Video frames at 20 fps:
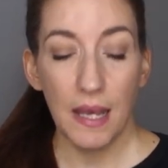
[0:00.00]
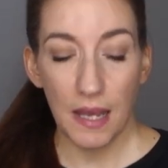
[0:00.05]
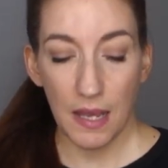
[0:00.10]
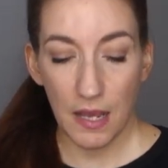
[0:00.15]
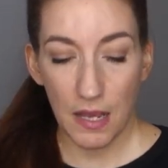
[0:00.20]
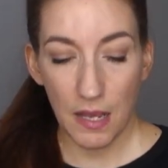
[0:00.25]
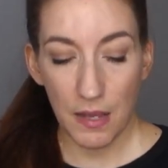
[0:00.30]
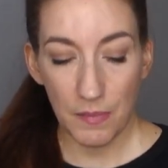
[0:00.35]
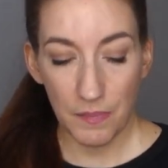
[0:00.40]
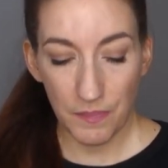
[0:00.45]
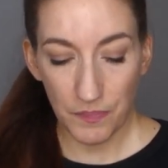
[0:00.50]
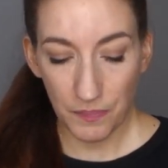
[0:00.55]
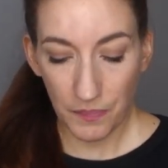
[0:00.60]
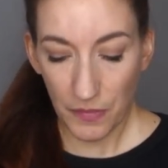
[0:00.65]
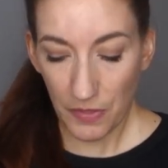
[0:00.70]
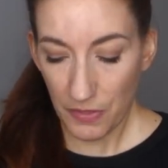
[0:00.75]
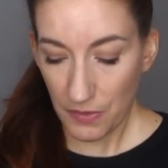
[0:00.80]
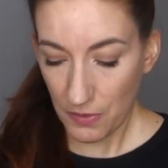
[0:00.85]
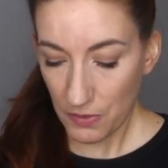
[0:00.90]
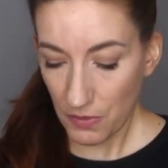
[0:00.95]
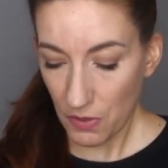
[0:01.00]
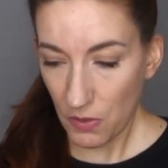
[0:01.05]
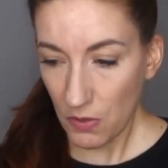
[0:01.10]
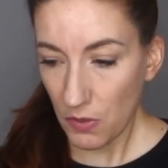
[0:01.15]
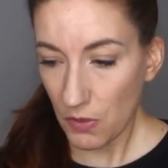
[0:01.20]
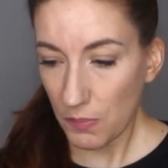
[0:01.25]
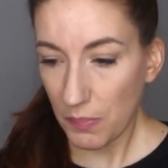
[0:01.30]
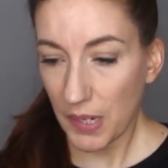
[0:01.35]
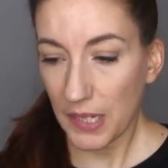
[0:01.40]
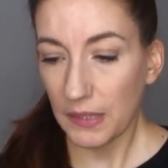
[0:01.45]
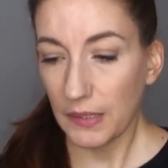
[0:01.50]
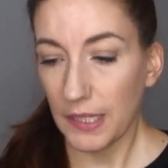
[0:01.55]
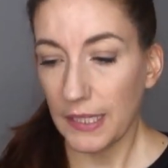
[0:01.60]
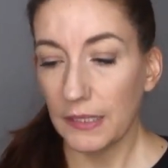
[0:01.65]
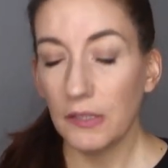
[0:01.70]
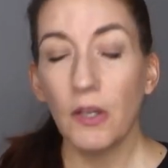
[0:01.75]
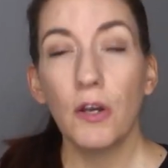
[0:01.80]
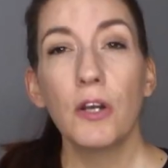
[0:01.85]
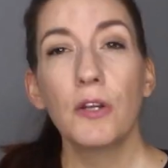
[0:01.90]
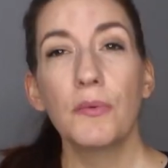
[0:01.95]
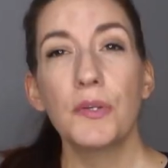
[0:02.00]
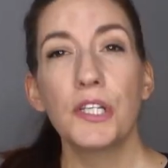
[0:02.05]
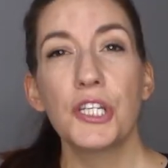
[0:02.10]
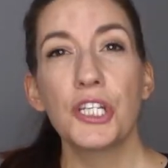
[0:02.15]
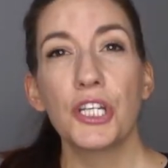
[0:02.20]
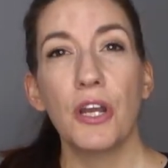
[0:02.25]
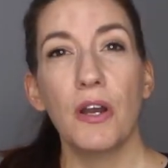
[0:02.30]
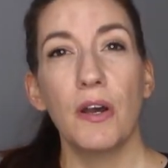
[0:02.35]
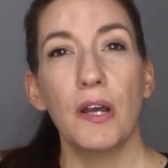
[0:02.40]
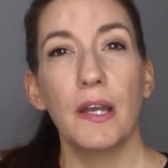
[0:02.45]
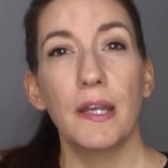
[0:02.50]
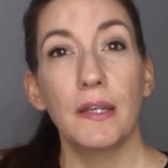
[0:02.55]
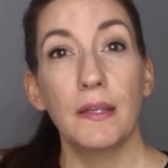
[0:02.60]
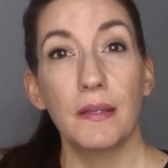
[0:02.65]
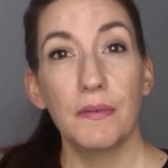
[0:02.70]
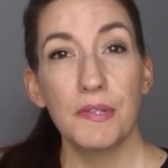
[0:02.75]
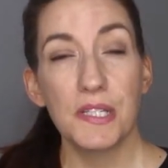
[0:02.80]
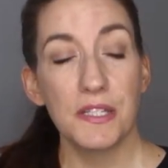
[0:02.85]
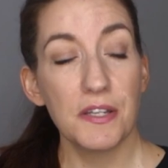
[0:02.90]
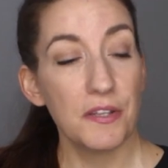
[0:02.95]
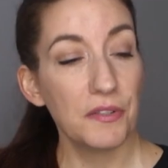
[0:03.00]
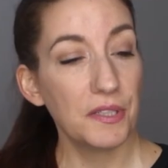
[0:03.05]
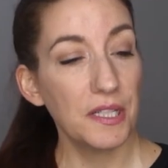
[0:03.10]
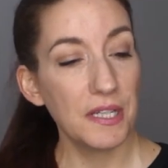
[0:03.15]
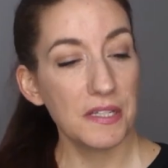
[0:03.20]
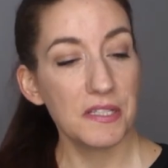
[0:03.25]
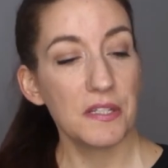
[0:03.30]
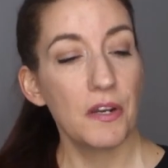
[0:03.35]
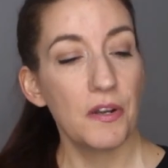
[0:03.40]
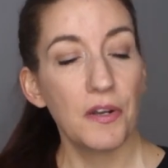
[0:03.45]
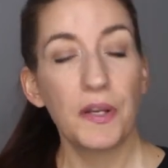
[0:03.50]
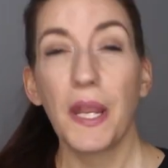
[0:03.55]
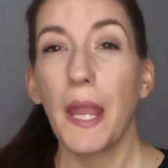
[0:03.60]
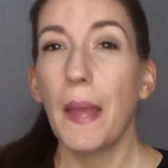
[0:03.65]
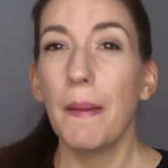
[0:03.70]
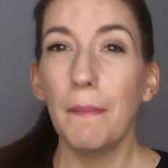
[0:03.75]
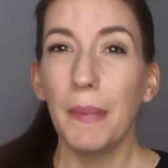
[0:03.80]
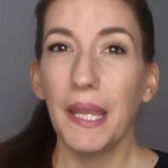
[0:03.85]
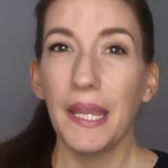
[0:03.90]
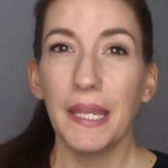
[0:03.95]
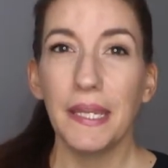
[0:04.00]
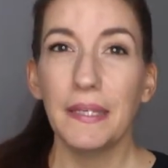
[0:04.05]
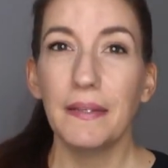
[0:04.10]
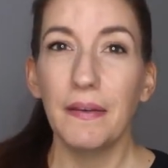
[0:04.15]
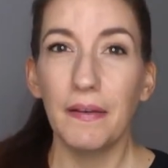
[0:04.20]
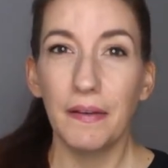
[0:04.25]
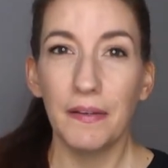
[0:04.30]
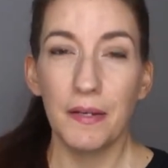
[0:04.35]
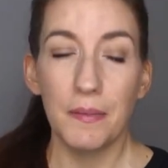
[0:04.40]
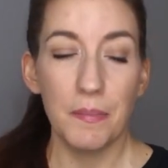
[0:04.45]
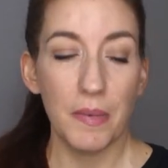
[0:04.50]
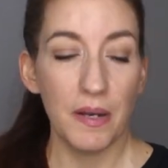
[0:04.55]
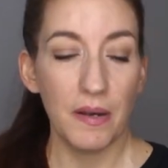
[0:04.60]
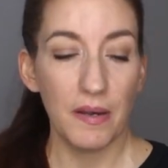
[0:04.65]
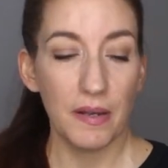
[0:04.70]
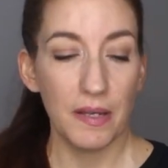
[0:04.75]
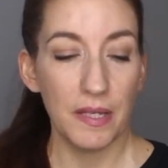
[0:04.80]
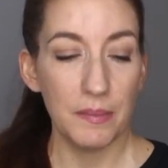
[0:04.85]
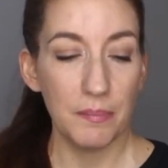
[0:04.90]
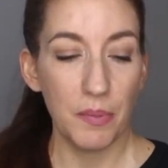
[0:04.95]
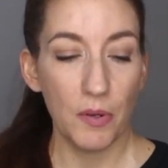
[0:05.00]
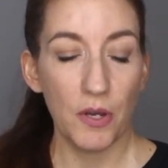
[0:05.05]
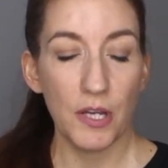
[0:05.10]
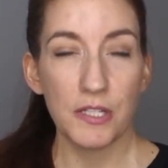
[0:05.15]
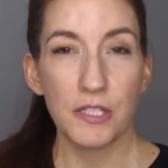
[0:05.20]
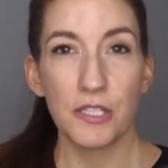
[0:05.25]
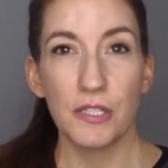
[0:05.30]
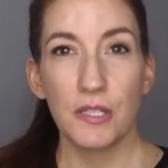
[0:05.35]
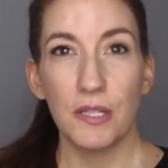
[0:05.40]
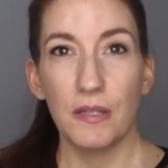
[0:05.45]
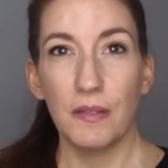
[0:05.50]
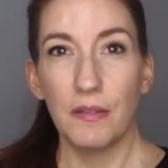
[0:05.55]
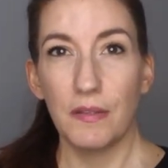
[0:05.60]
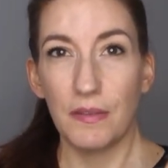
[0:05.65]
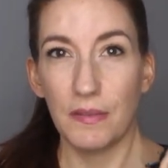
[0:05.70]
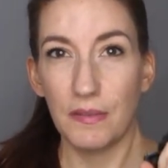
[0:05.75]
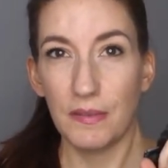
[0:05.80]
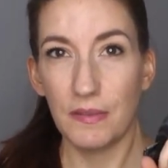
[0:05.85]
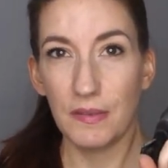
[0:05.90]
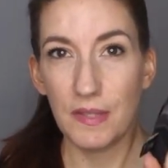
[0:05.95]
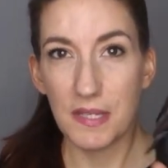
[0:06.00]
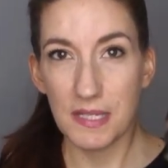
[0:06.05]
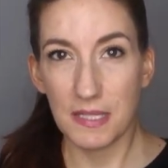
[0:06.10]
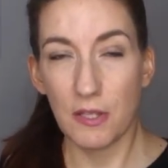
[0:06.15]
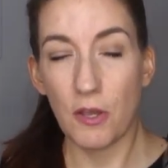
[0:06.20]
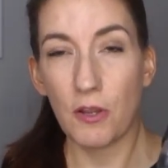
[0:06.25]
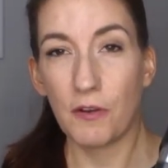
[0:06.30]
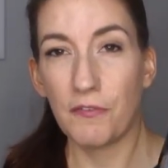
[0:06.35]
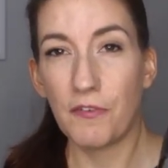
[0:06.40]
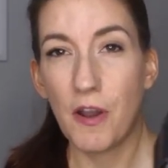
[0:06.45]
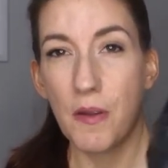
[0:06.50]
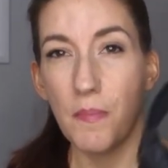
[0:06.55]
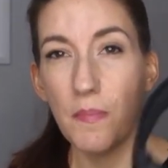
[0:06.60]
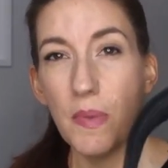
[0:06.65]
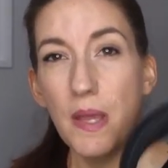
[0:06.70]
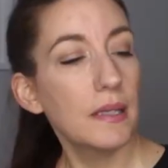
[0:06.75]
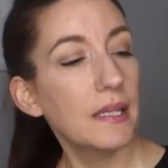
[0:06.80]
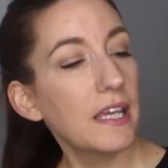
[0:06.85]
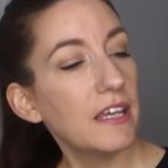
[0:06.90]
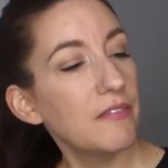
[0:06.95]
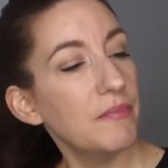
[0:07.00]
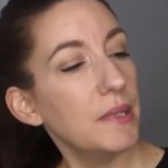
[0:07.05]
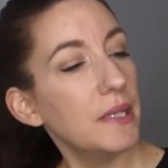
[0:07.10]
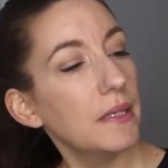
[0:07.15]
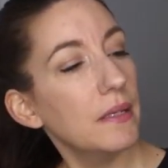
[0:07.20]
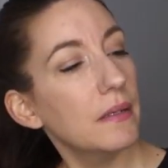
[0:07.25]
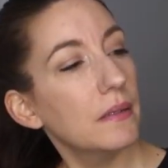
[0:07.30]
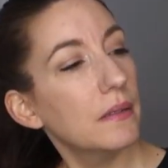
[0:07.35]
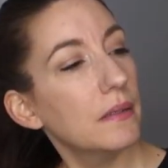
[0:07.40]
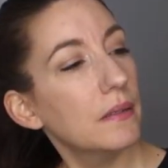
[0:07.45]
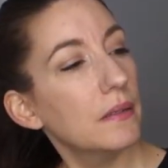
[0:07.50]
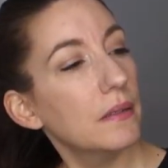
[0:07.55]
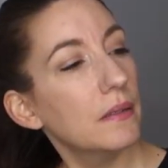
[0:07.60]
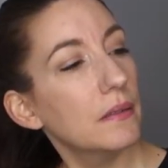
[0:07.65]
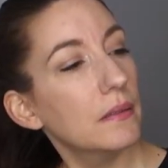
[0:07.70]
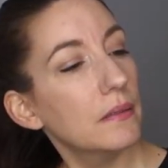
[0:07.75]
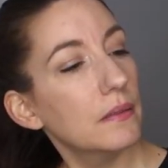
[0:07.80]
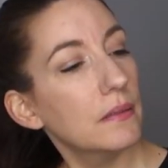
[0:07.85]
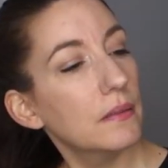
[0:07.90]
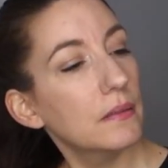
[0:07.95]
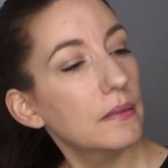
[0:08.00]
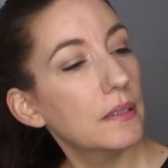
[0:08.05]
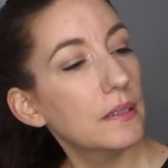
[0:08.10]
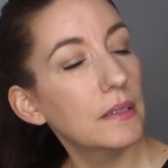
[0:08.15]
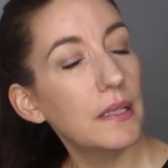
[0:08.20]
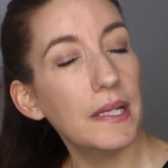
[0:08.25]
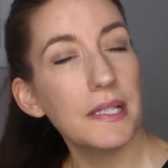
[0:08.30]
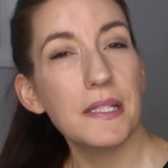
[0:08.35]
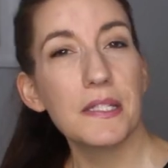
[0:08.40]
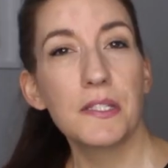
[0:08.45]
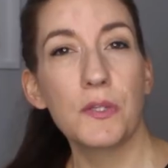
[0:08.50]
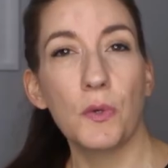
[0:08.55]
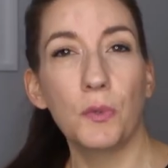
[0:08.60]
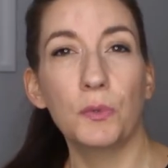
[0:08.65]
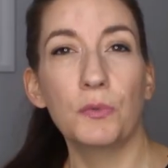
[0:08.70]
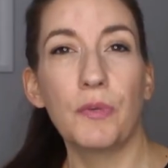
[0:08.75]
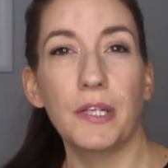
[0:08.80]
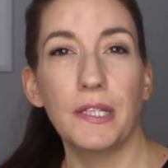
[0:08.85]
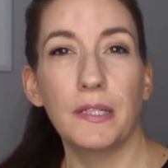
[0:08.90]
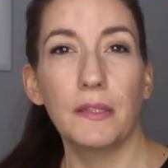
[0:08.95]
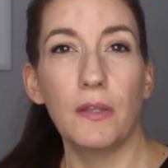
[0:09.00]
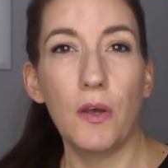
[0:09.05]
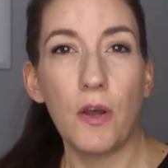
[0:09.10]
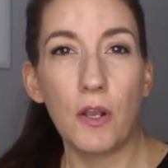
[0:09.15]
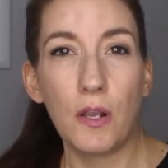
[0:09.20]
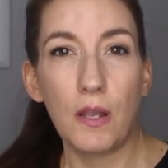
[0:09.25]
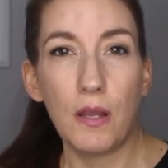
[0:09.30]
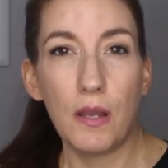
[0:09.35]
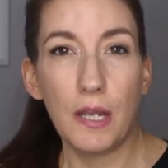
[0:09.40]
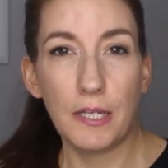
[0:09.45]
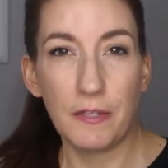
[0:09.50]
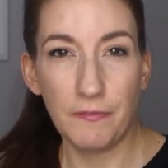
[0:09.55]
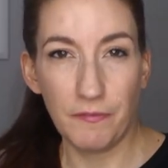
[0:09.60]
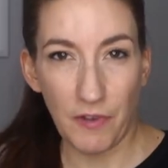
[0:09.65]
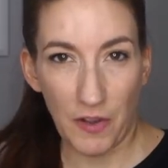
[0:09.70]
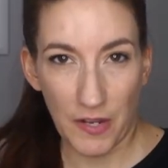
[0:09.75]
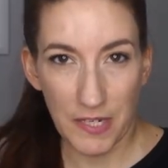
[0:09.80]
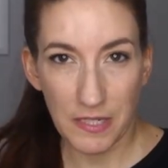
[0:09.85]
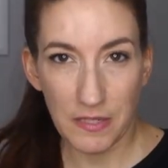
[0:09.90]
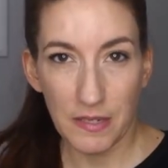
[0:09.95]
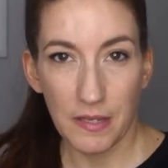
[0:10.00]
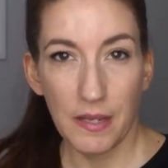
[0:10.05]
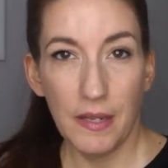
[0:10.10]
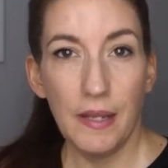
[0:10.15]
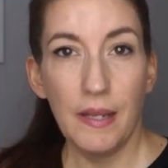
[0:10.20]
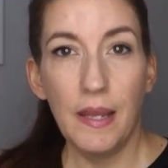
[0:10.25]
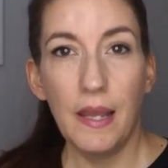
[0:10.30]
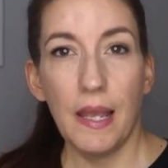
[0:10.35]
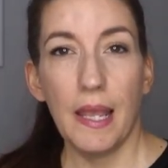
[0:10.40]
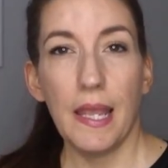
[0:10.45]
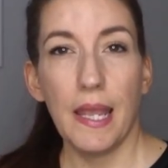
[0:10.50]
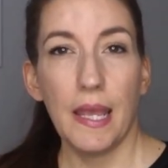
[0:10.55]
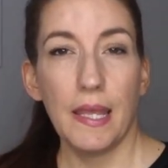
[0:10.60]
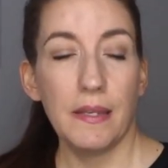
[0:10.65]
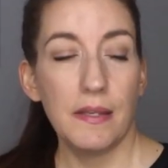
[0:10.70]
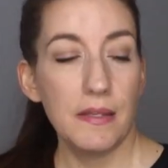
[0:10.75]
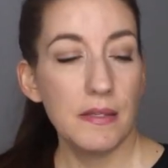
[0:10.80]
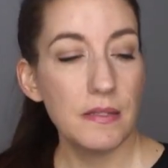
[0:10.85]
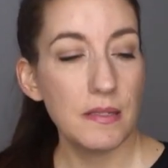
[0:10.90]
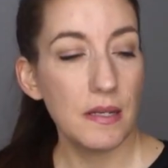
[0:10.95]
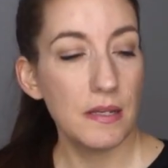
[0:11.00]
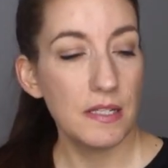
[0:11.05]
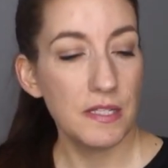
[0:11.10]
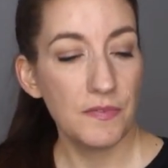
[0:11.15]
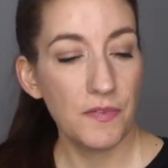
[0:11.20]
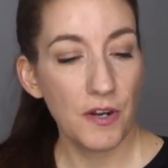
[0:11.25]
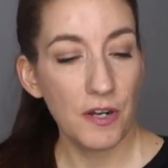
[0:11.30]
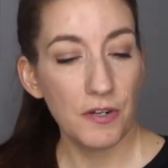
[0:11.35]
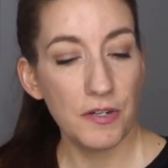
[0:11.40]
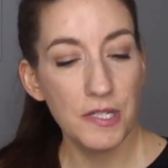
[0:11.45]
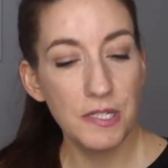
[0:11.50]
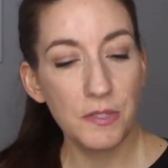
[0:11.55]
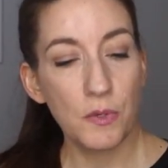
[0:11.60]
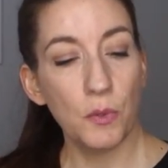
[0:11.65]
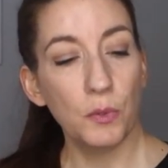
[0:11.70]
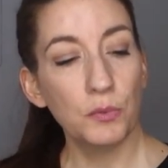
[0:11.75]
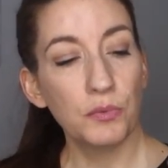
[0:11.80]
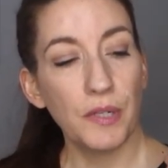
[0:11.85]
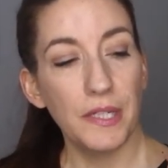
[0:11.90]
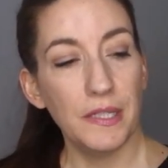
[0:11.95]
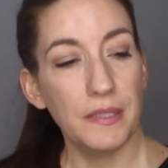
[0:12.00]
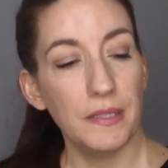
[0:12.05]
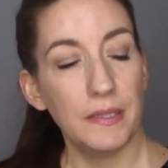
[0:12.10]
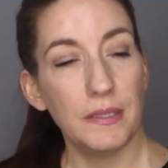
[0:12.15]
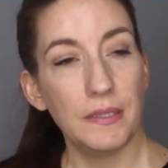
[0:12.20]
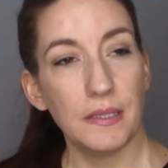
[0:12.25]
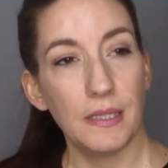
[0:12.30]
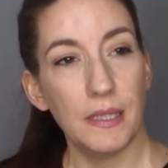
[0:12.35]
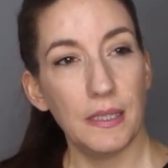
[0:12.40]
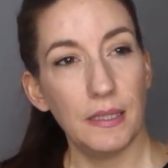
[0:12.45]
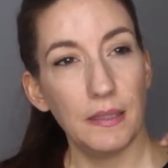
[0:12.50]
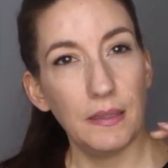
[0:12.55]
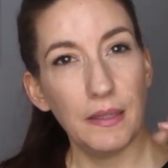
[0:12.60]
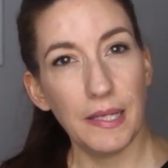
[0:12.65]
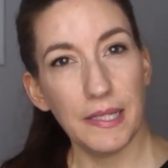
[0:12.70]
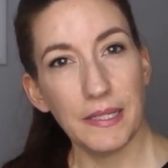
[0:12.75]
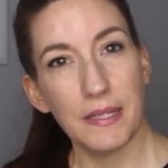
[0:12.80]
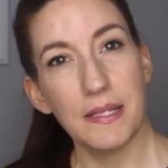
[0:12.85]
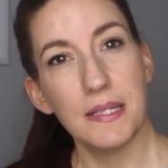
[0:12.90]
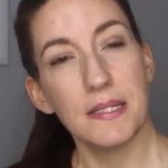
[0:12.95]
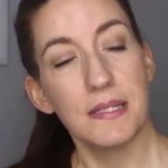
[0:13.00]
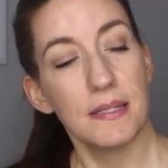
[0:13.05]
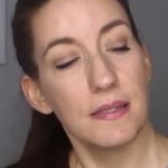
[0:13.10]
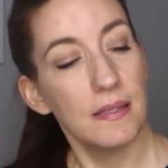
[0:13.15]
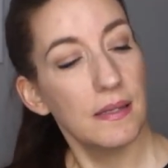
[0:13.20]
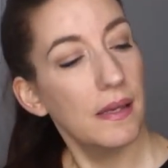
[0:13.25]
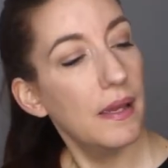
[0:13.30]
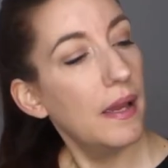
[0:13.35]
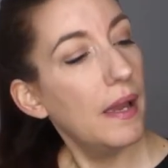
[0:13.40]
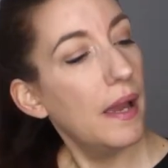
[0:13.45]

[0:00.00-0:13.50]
They're all by Litelok, which was another Kickstarter campaign I bought this lock from. It gave me the lightest gold rated lock I could find, and as far as gold rated lightness